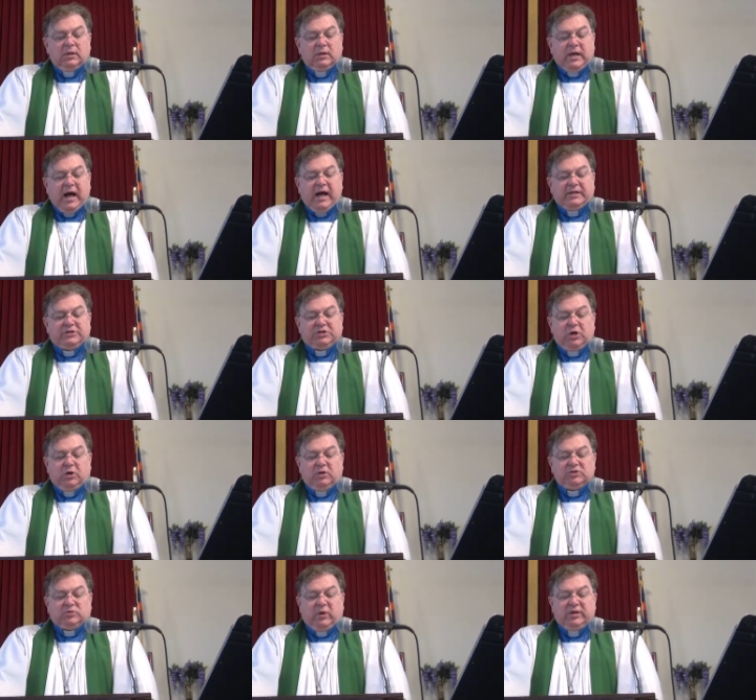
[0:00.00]
God
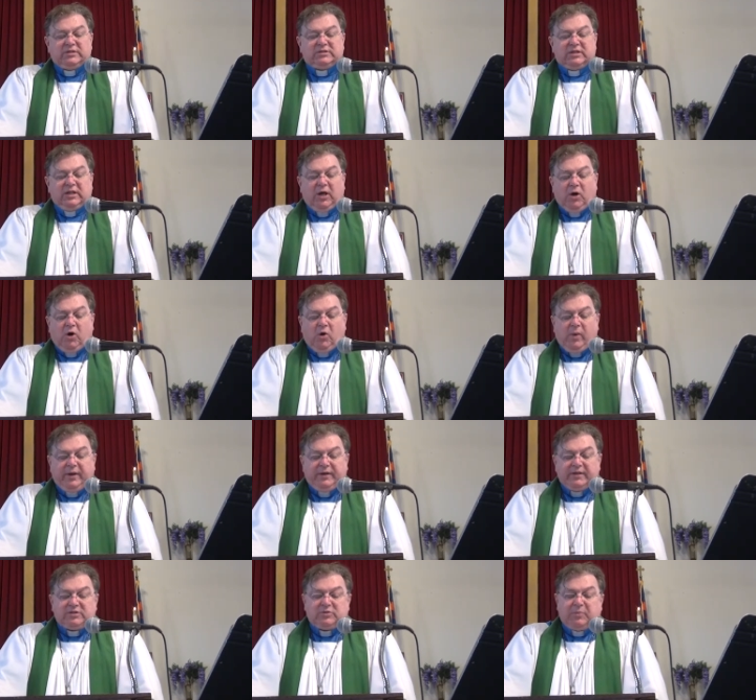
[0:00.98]
chose what is low and
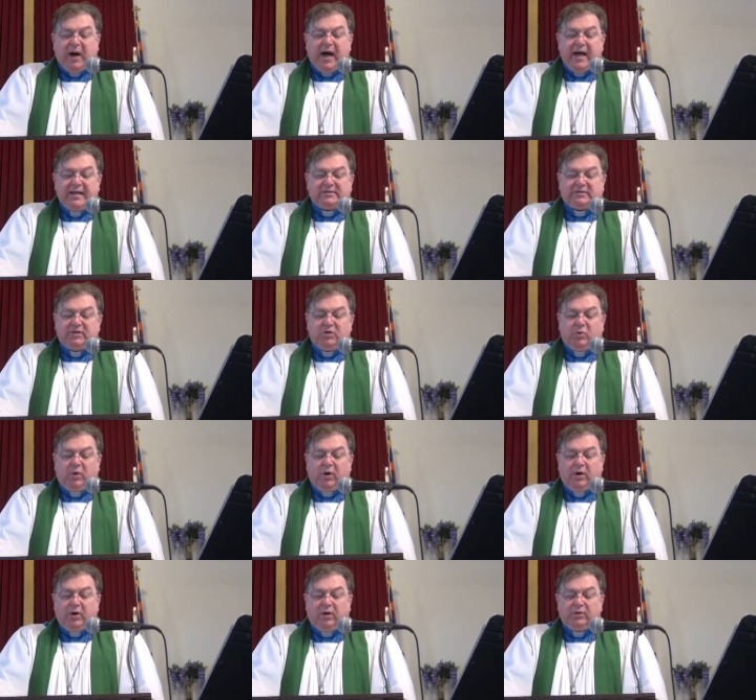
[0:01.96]
despised in the
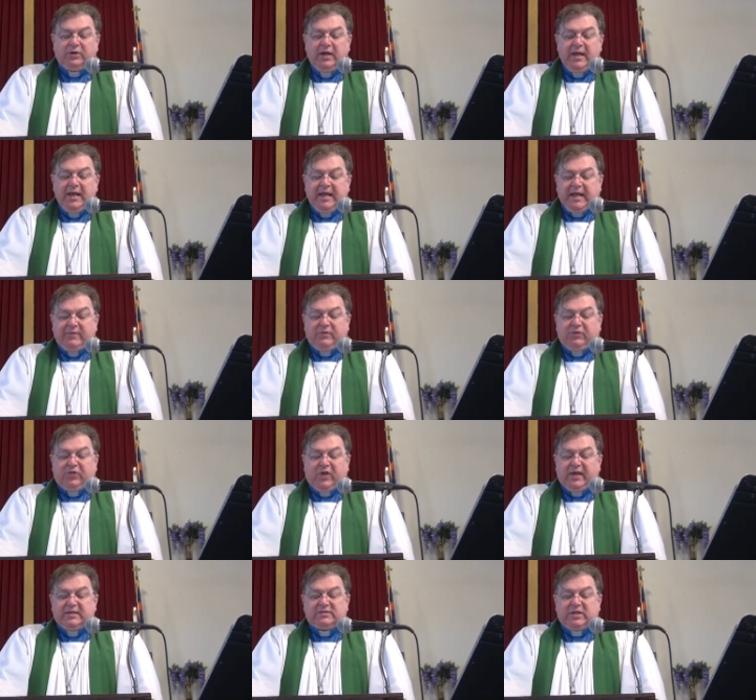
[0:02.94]
world, even
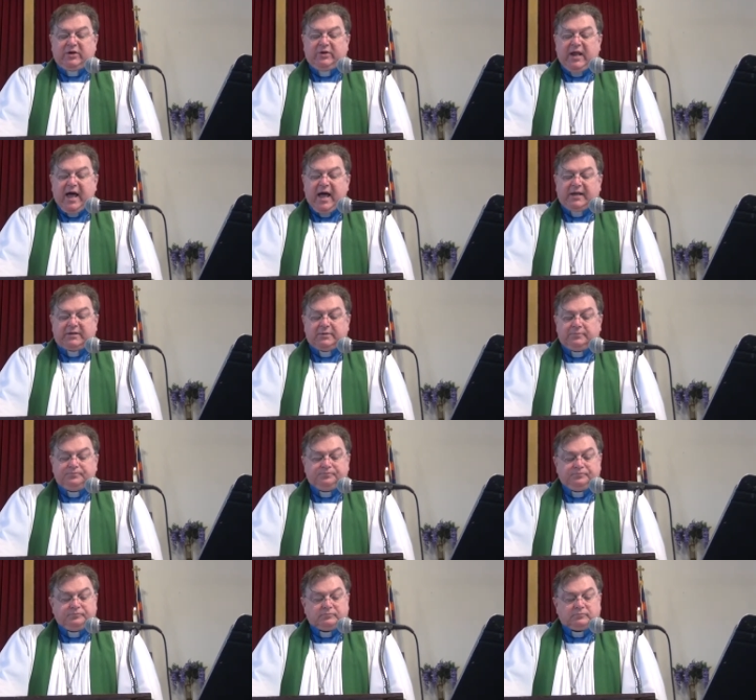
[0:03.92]
things that are not,
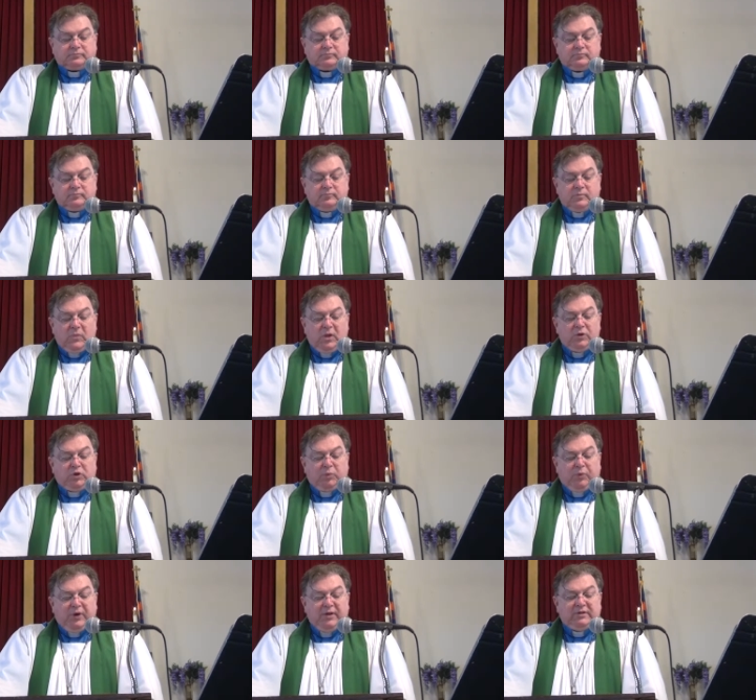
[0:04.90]

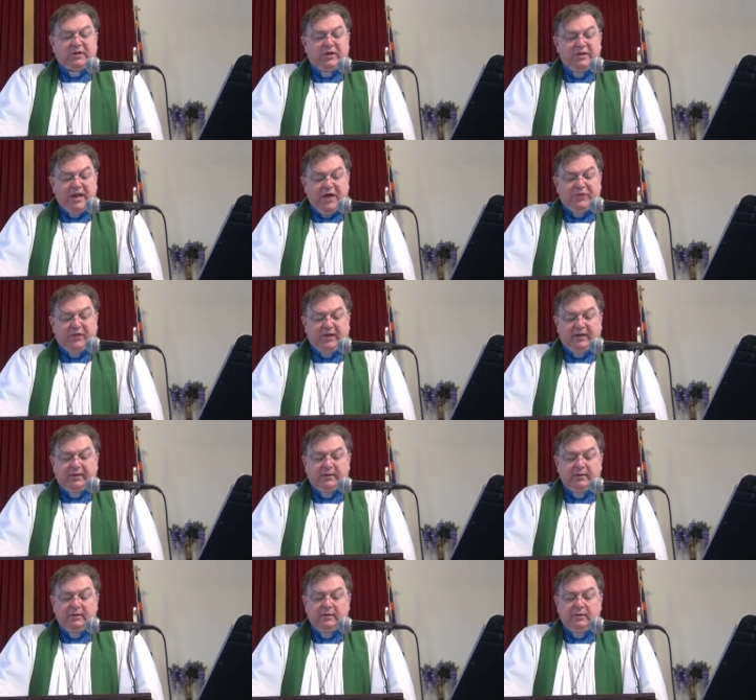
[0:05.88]
to bring to
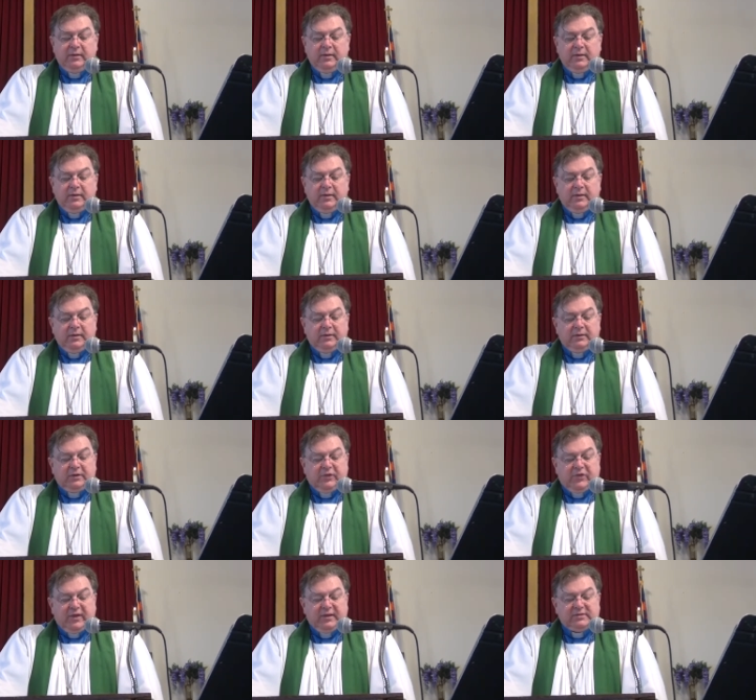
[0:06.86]
nothing the
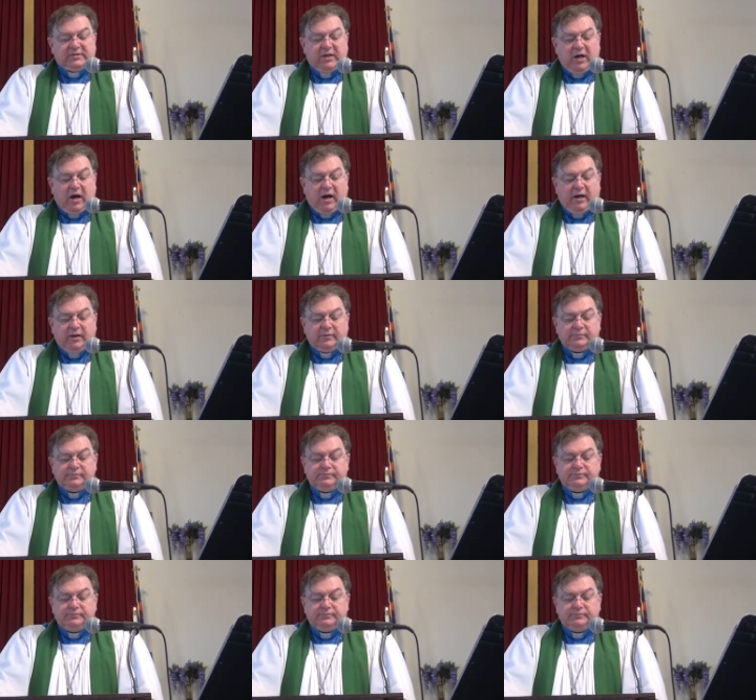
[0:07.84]
things that are.